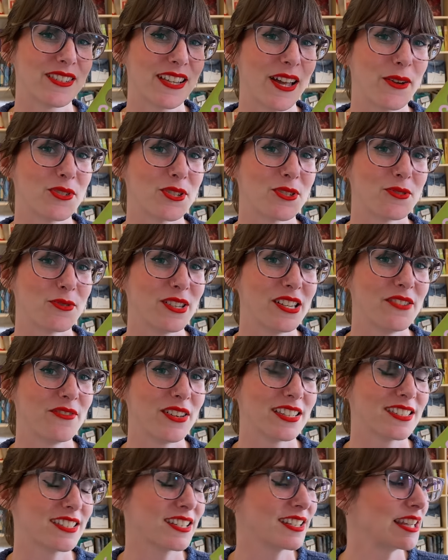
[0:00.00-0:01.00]
I was just really
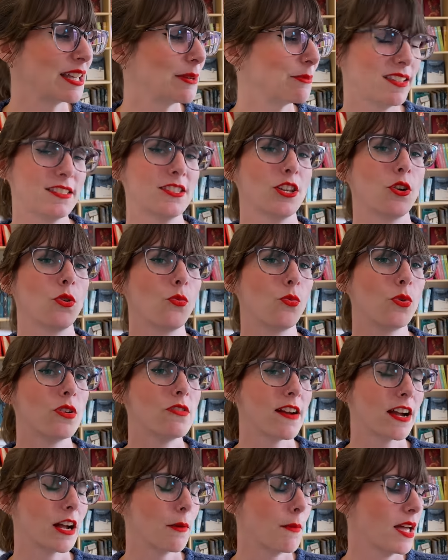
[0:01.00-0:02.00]
invested in them. So would
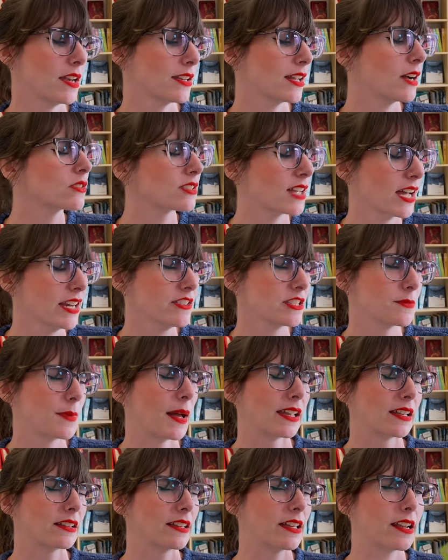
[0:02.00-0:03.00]
recommend. I was kind of
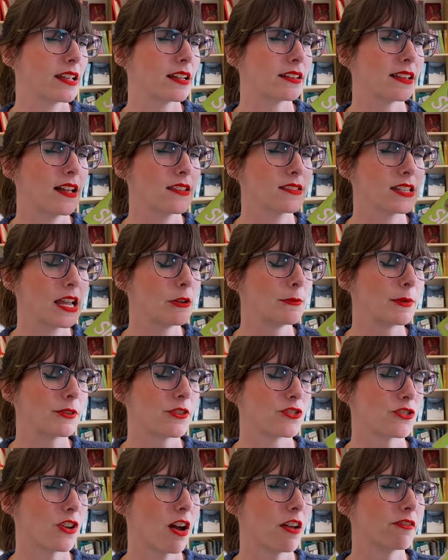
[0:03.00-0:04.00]
speculating last time about the
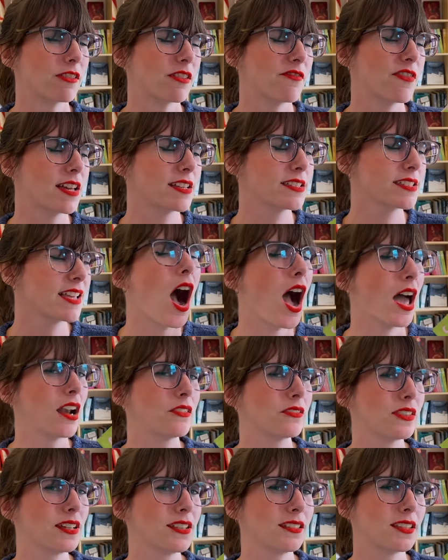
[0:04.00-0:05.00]
genre of this. I don't
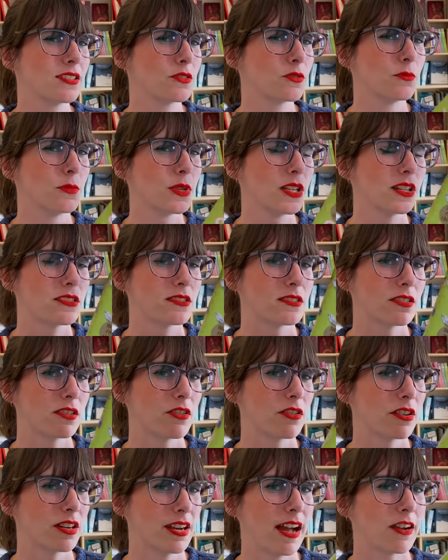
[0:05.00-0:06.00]
think this would be
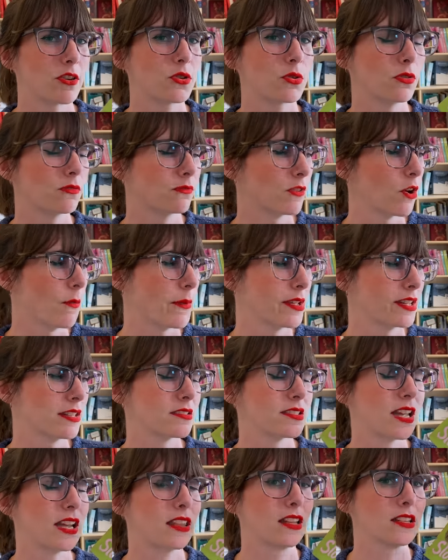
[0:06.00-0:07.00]
considered an actual romance.
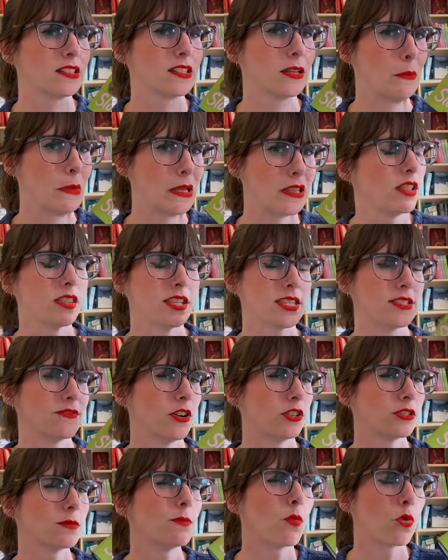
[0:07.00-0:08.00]
I think to me, this
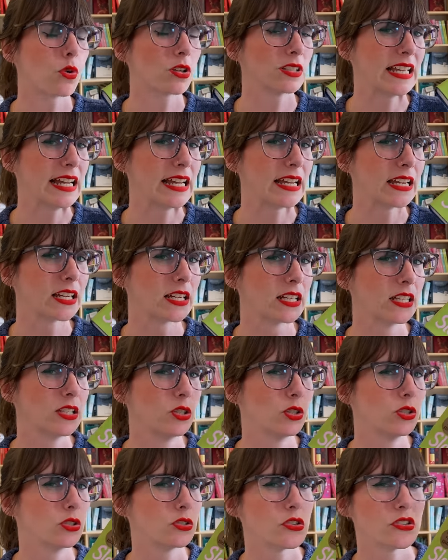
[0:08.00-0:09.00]
felt more like
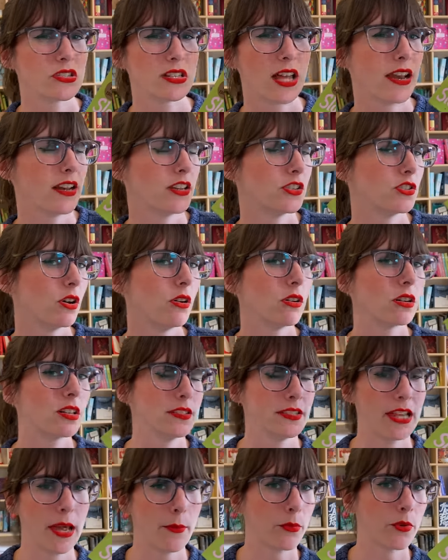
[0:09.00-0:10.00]
just an adult
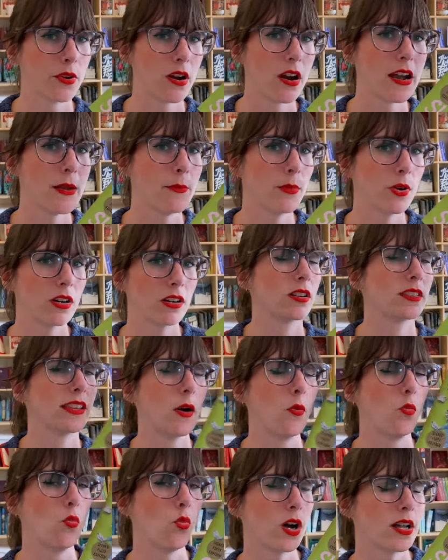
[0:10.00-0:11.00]
contemporary book that
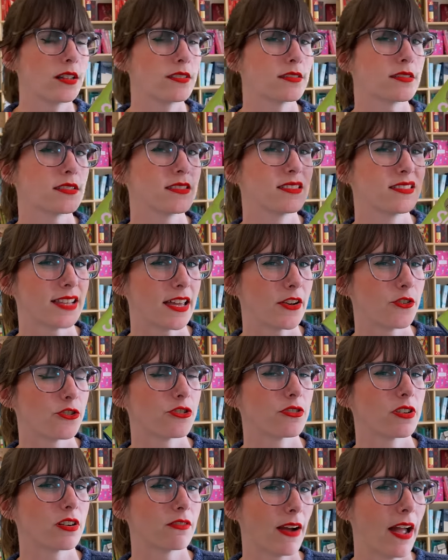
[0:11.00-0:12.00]
was
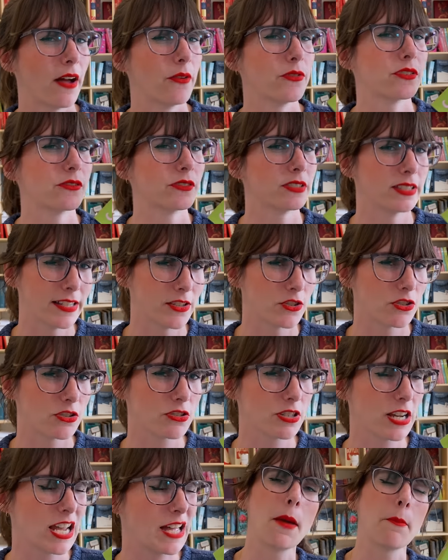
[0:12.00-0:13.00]
centered around a
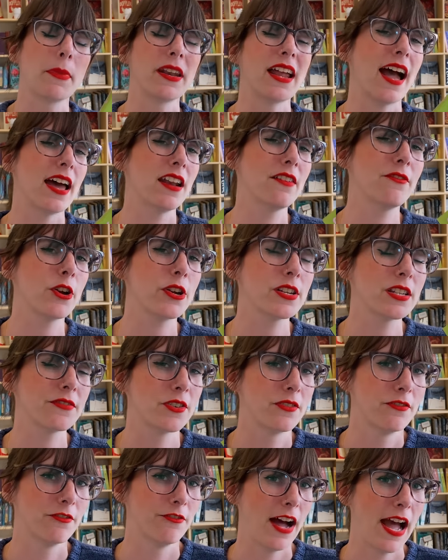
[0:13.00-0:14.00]
relationship, but it had a very
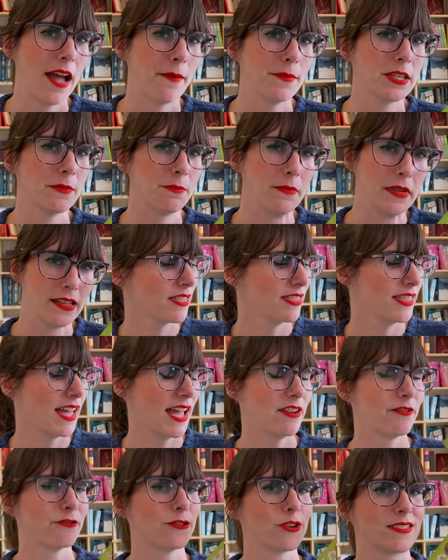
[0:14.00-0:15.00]
different vibe to me
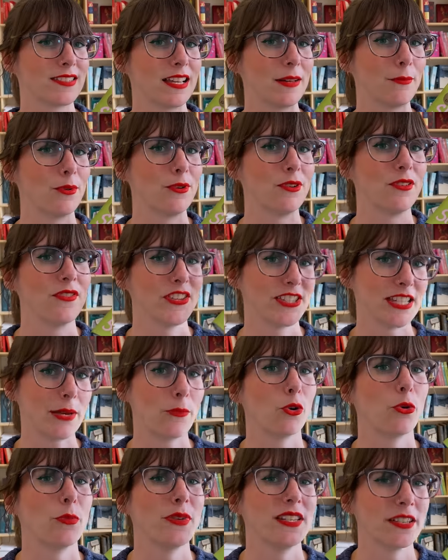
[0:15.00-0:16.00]
than, for example, This Summer
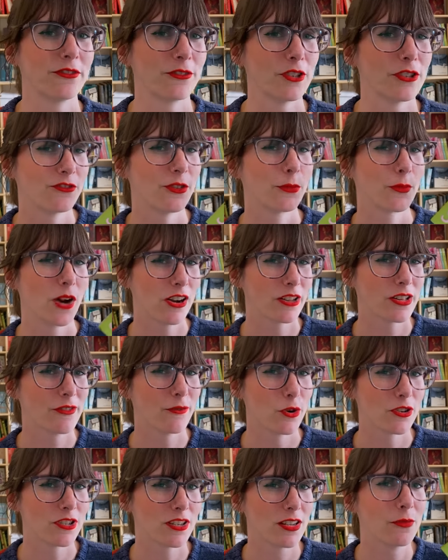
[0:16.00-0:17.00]
Will Be Different from Carley
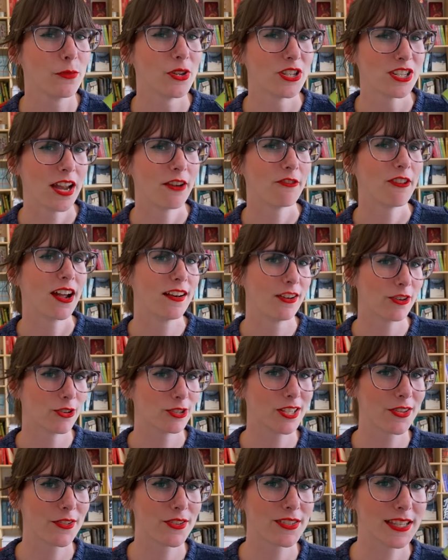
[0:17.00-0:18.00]
Fortune, which I read
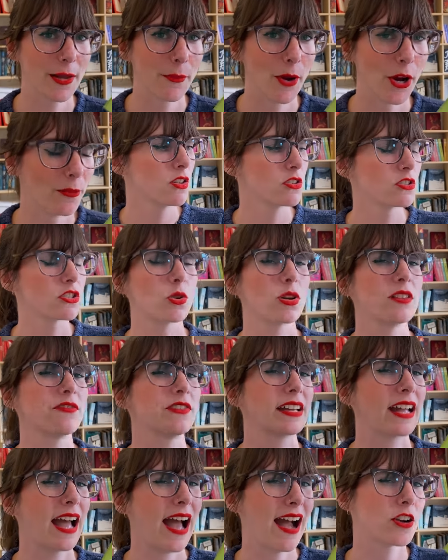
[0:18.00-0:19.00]
earlier this summer. So if
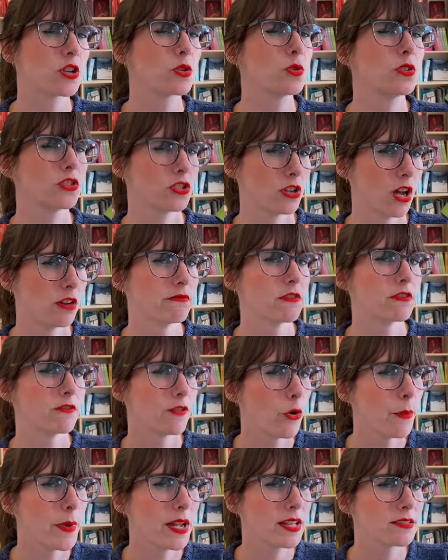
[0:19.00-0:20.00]
like actual genre
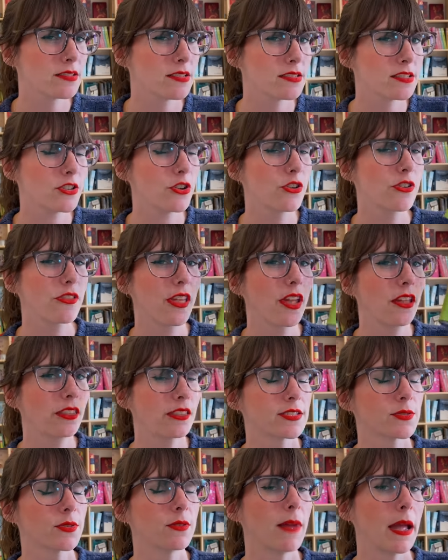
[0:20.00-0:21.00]
romance isn't your thing,
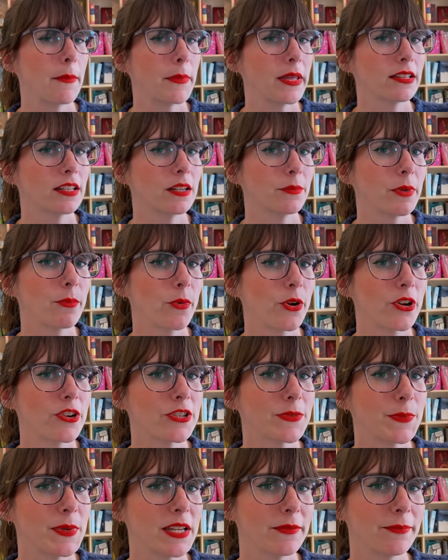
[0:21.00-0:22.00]
this one might be a little bit more your
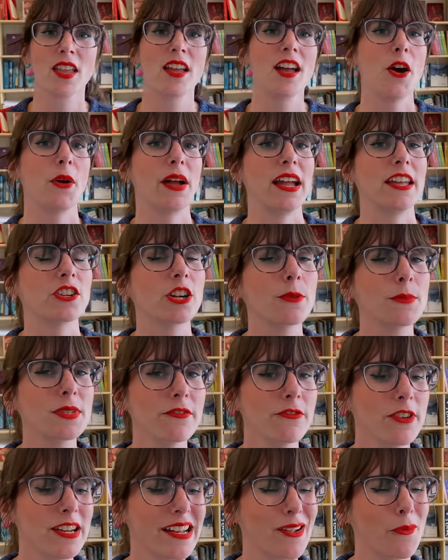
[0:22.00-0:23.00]
speed. Okay, in terms of
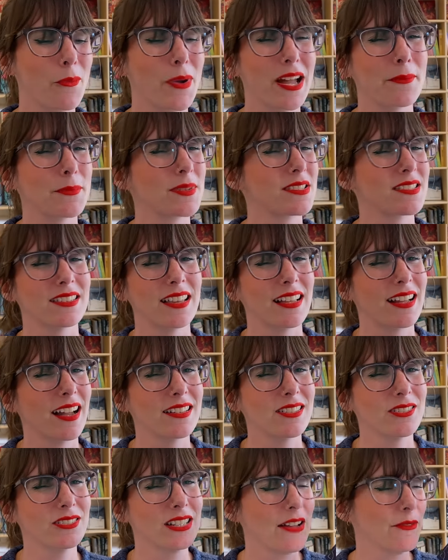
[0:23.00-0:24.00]
reading WIPs, like I
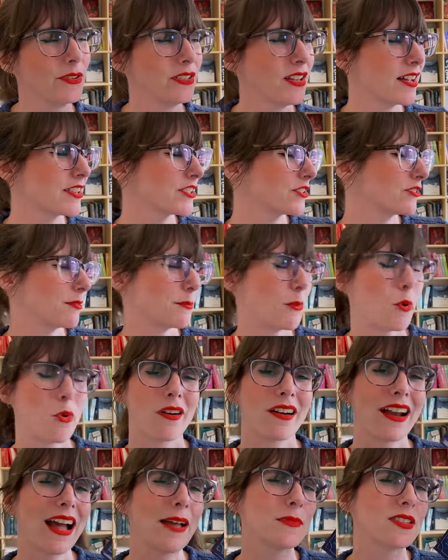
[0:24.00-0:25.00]
don't have a lot to
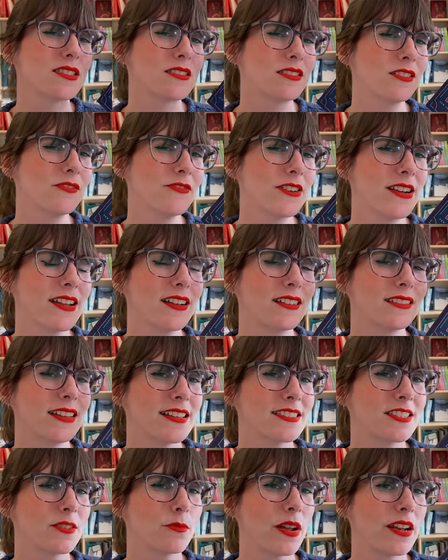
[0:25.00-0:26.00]
report. I'm still reading
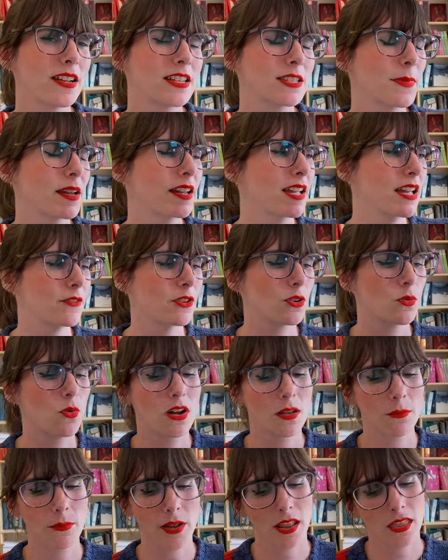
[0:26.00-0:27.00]
Lies and Weddings by Kevin
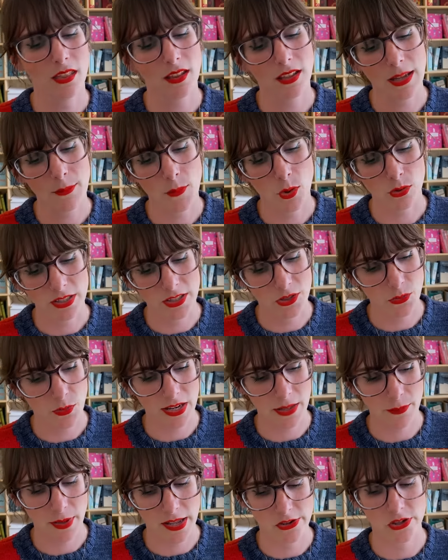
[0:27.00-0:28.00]
Kwan, but I think I'm only
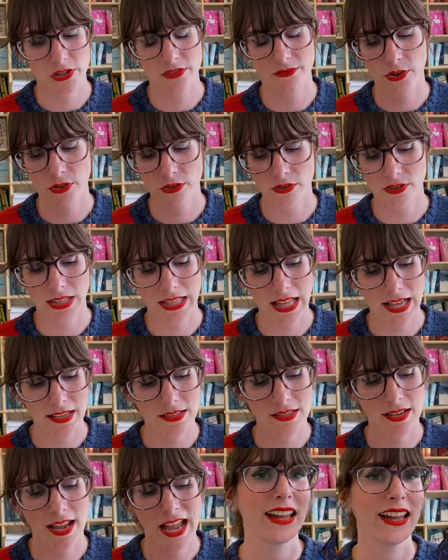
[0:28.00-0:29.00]
20 pages further than last
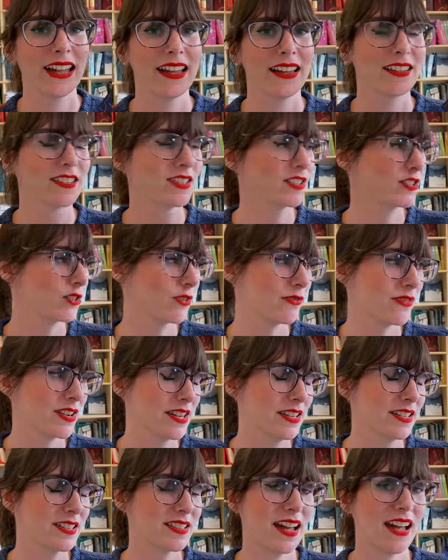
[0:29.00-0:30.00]
time. And don't read
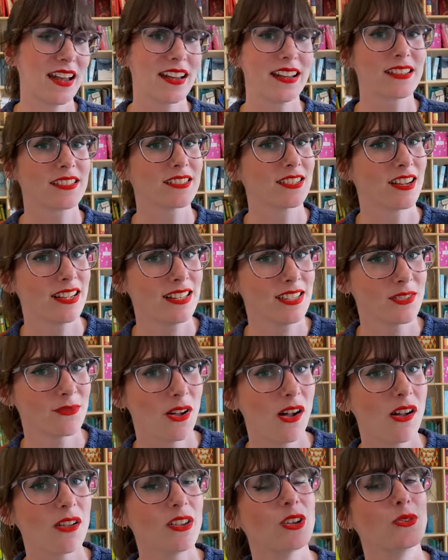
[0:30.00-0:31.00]
into that, it's not its
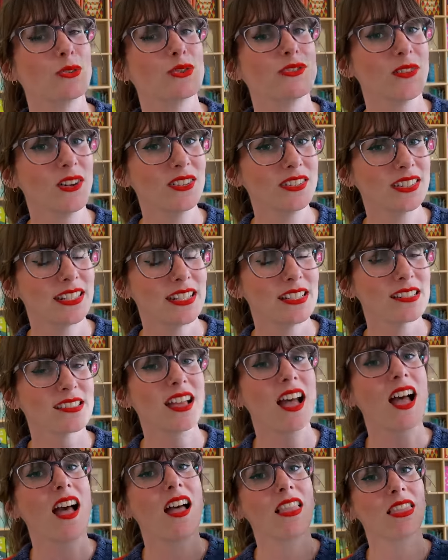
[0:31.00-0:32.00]
fault. You know whose fault it is?
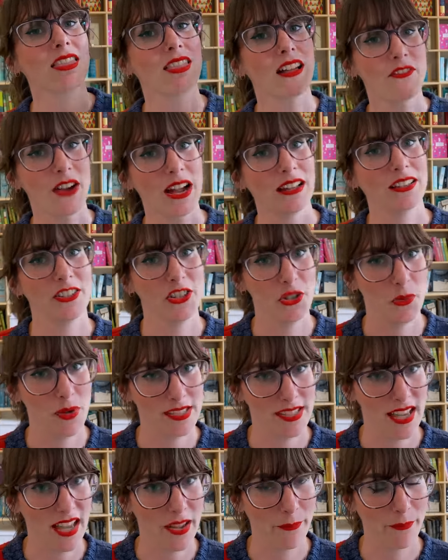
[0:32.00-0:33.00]
Love Island USA.